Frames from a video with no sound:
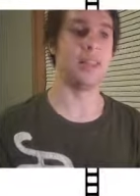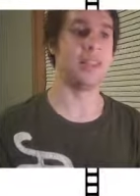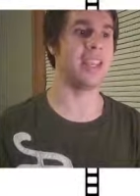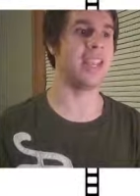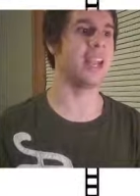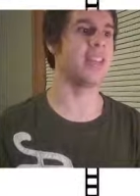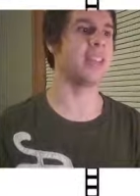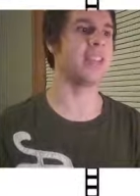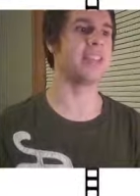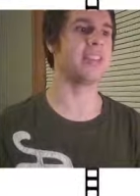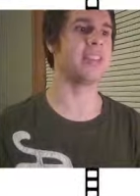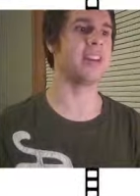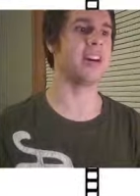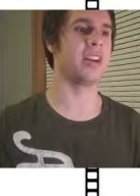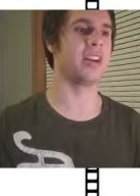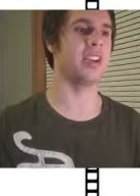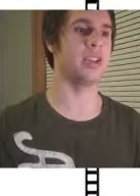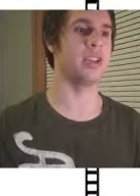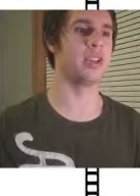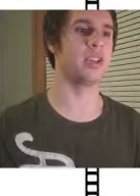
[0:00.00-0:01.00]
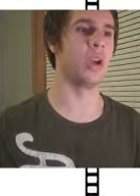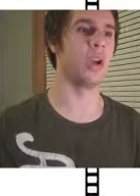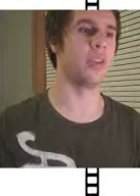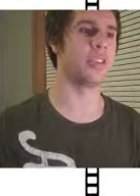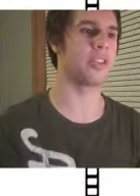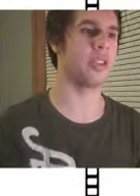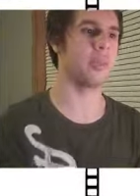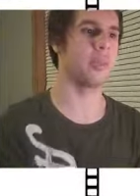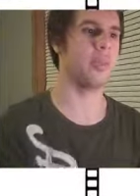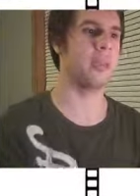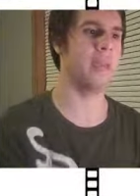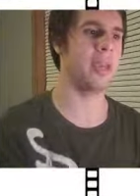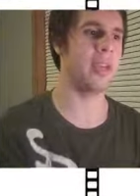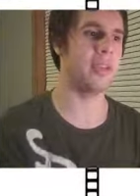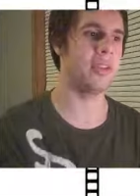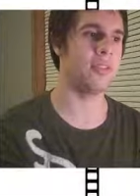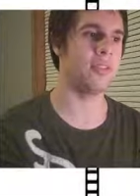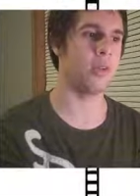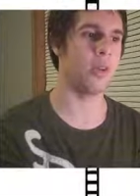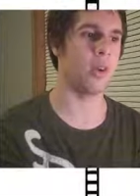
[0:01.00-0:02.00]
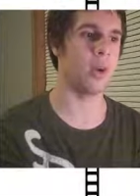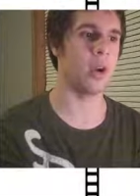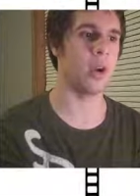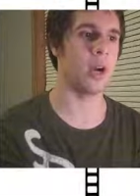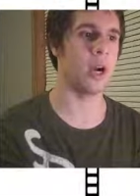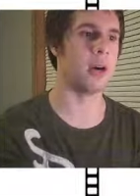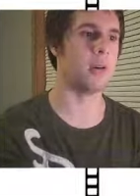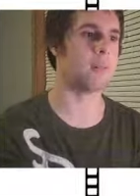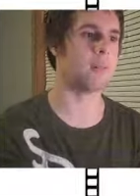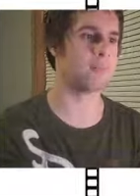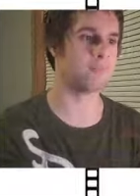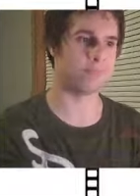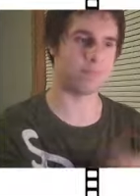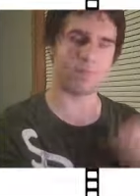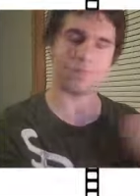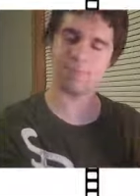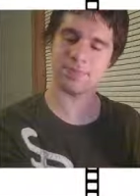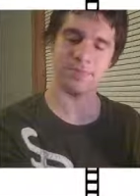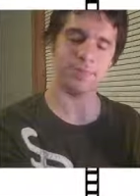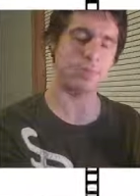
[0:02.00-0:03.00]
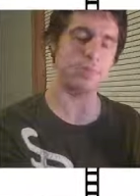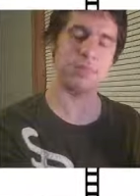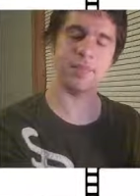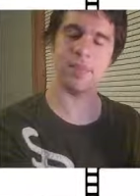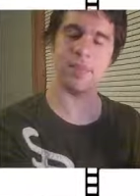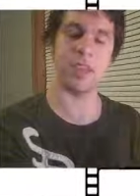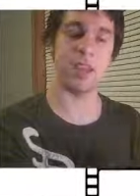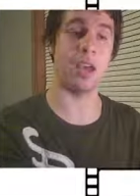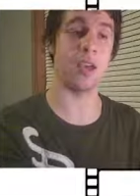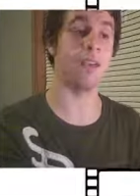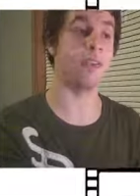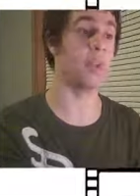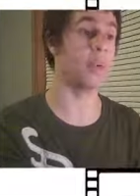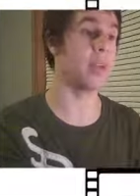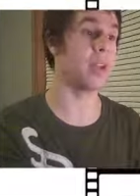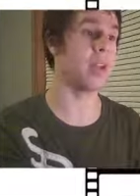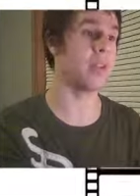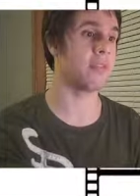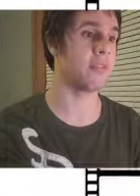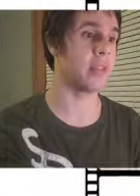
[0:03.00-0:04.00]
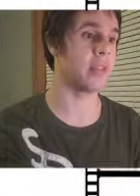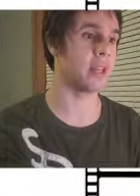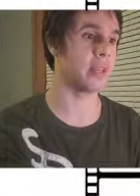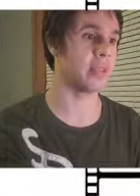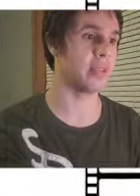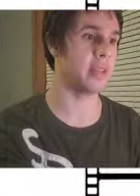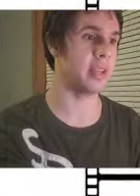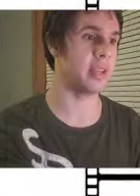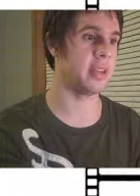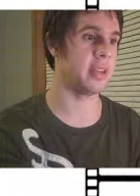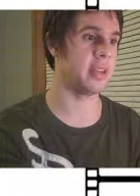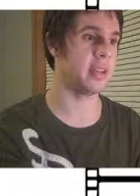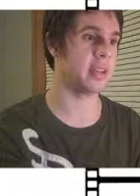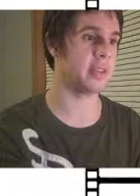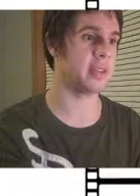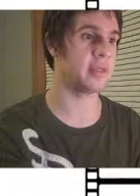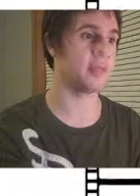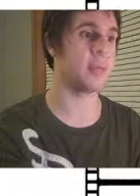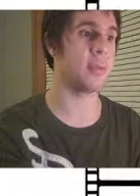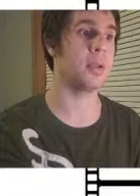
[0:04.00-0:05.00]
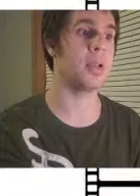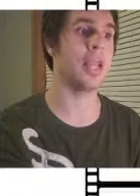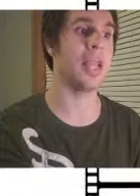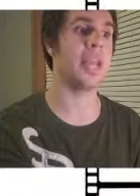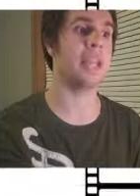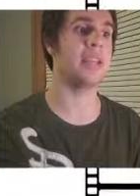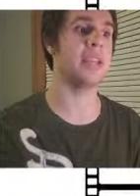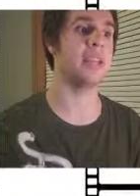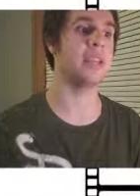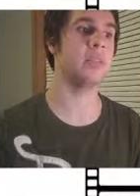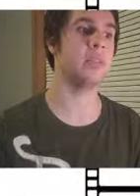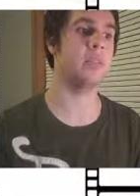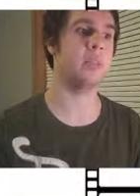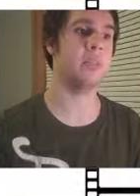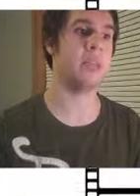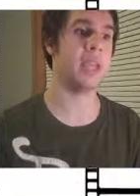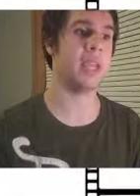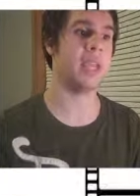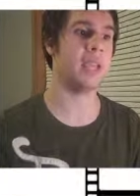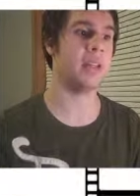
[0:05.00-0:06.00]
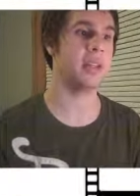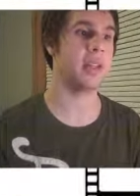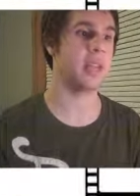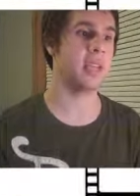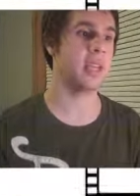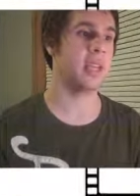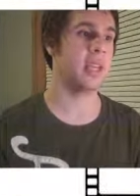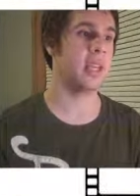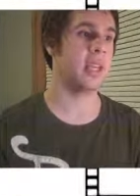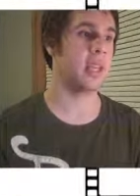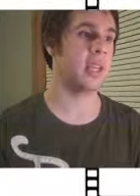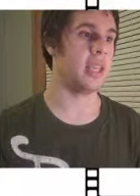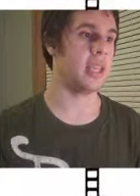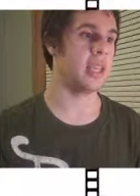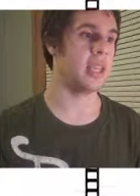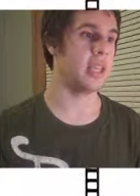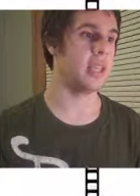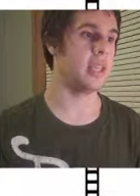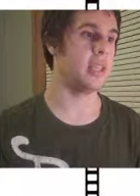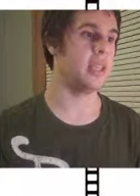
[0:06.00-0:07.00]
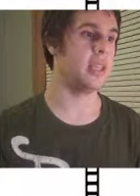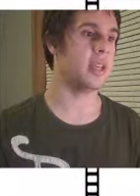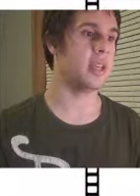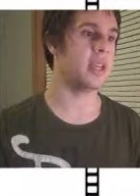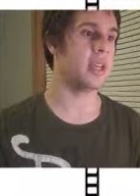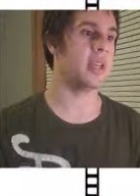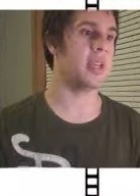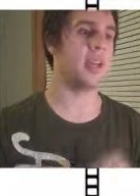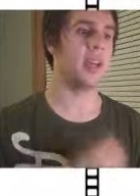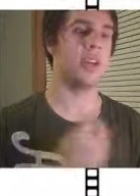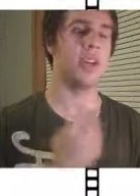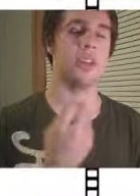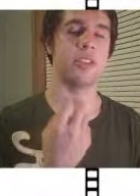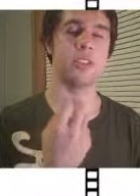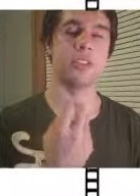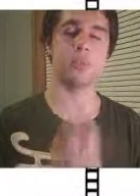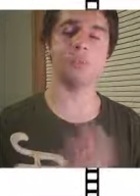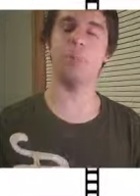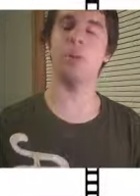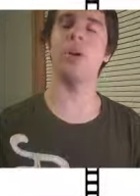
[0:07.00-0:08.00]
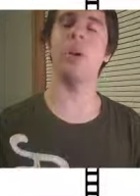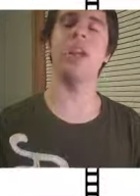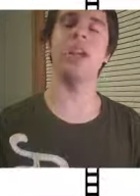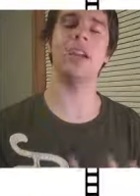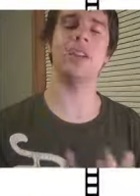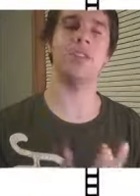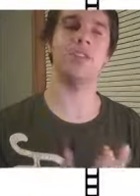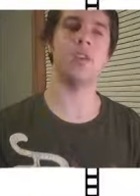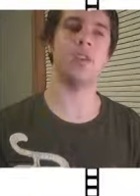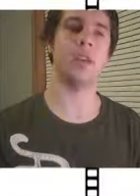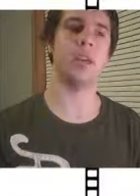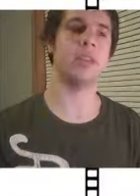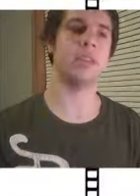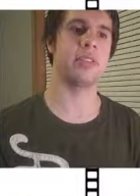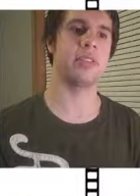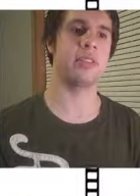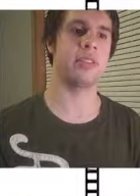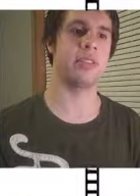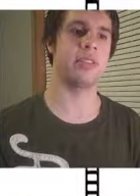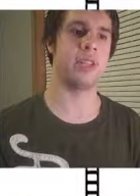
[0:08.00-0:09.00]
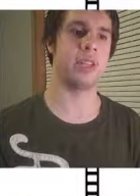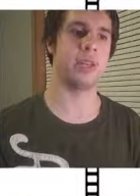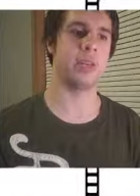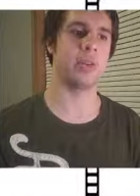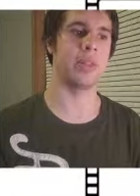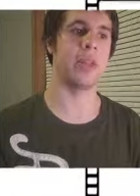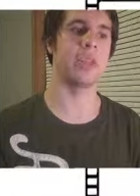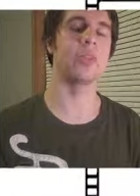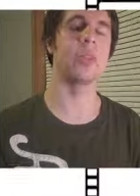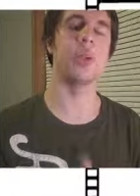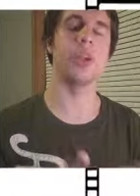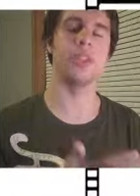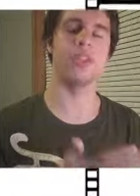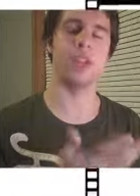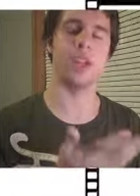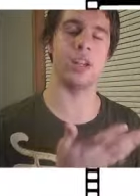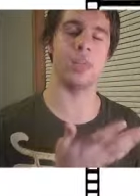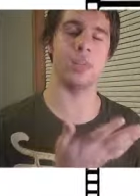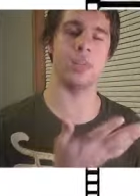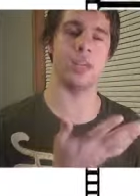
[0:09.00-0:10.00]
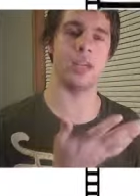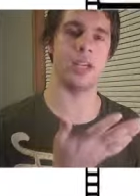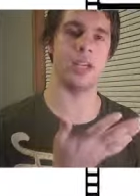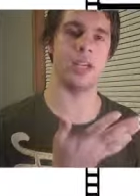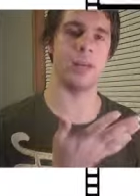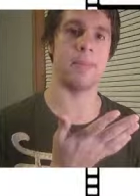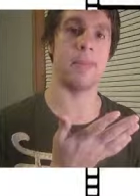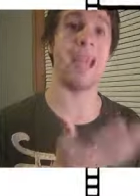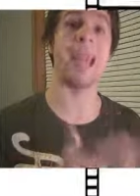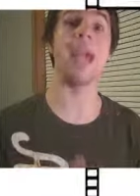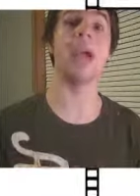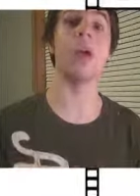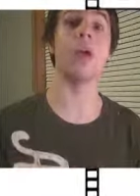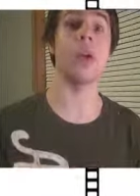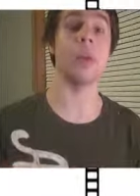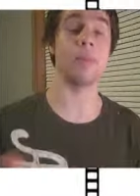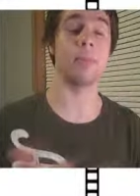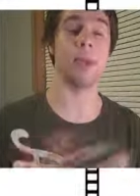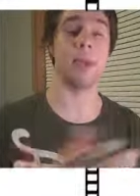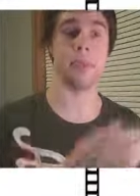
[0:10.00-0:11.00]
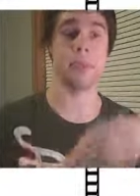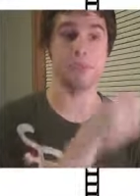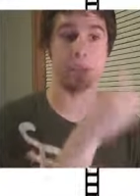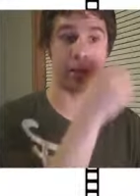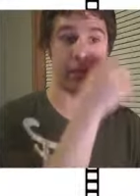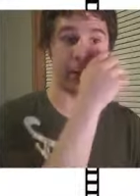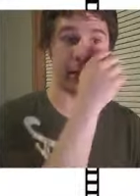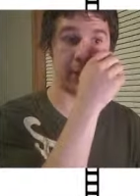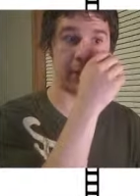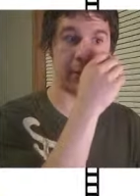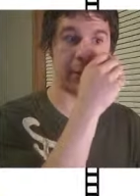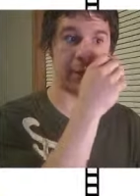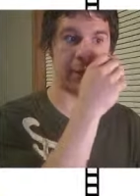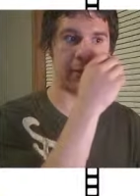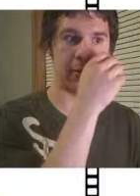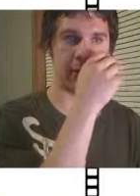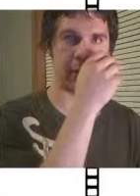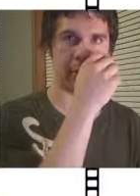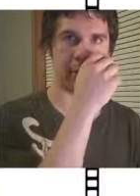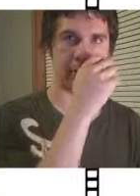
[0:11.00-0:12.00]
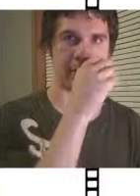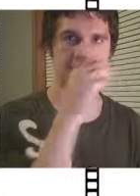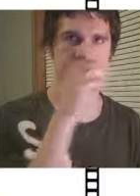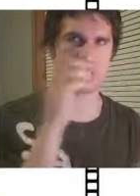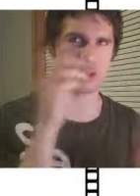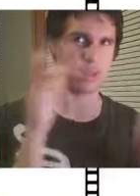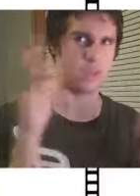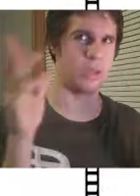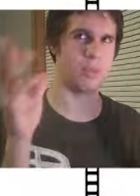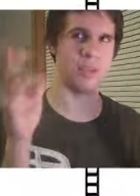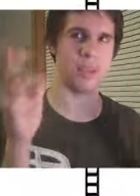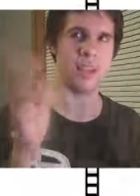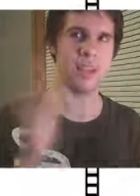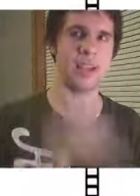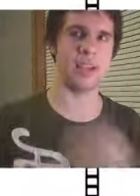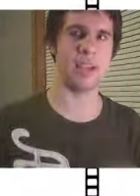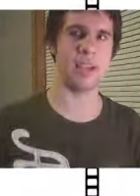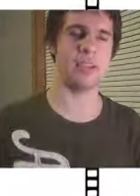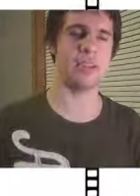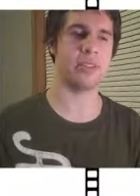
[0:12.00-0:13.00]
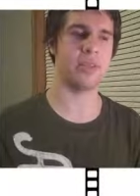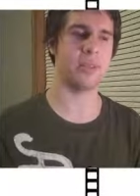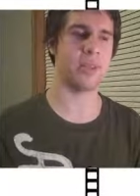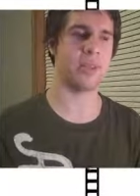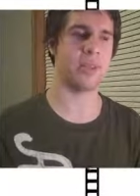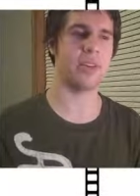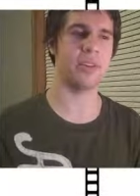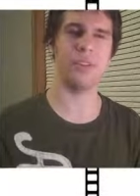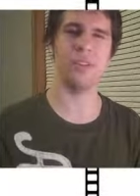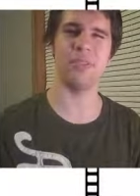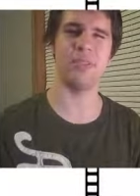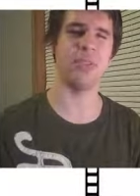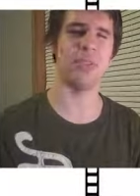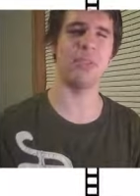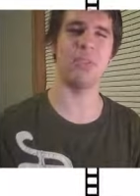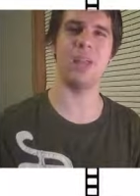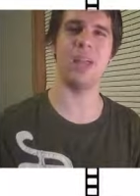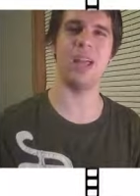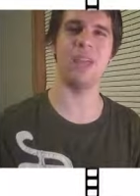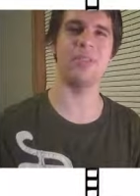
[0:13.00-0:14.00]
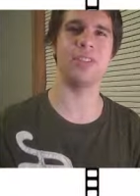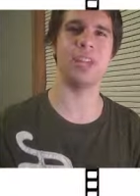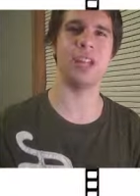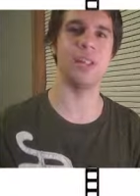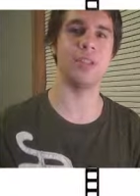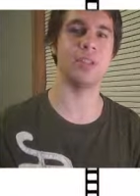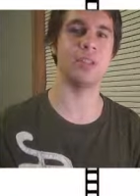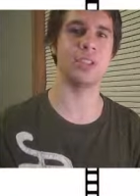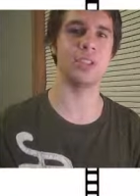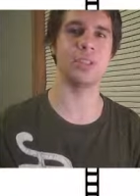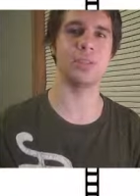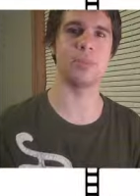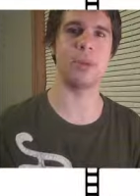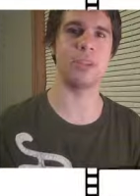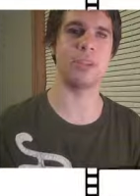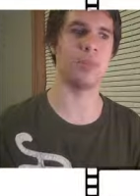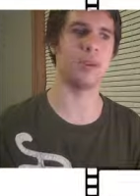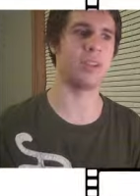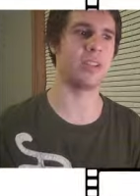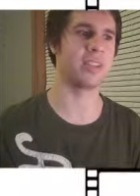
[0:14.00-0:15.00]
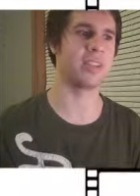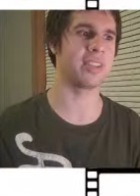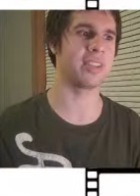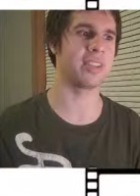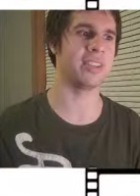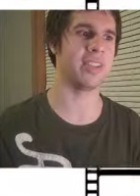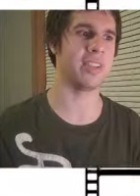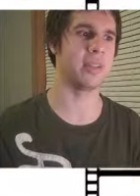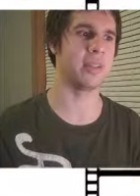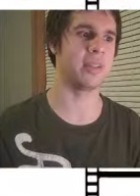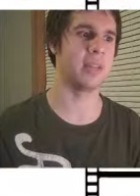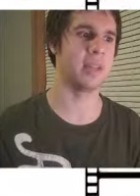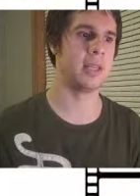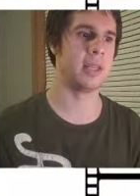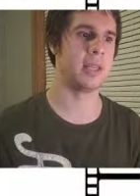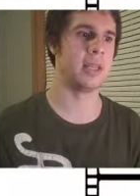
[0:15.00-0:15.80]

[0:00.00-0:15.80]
yeah, that's a new show. It's going to be made for um, uh, for Netflix, and it's planning to be made in spring of 2016, or that's when it's going to be um, airing, basically, or streaming, I guess. I mean, I don't even know if we'll have televisions by 2016.